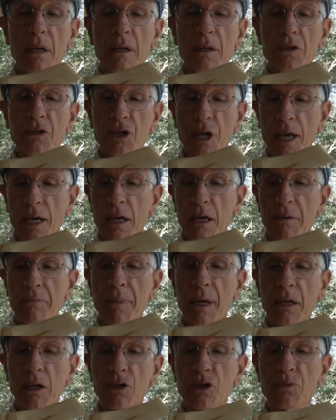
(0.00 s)
sand it and
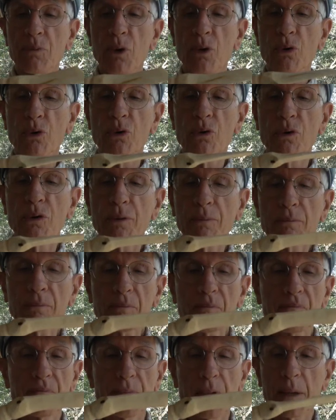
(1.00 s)
make it smooth
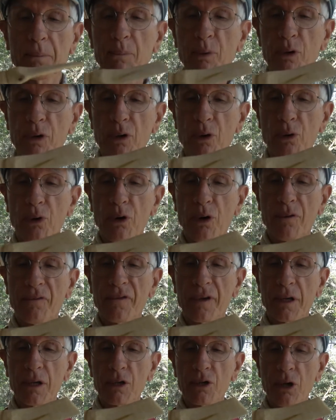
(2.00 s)
and put an oil
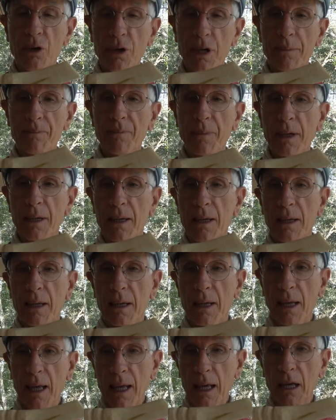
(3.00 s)
finish on it.
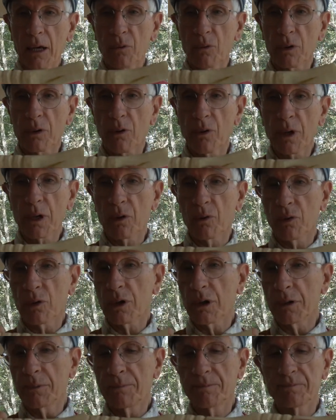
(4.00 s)
And with green
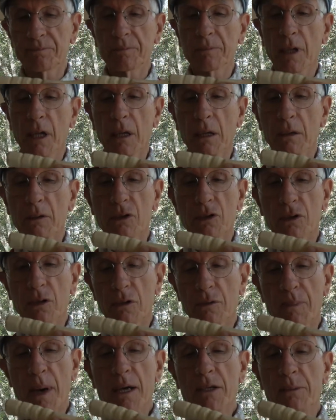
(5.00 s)
wood, there's a
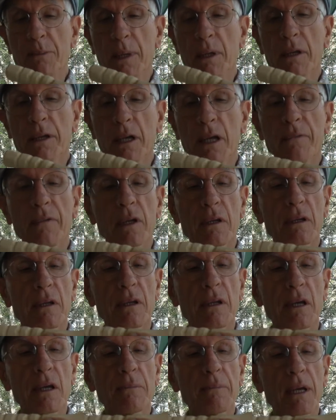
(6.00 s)
possibility of it
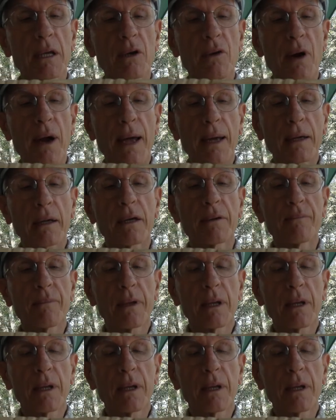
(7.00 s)
that it may crack.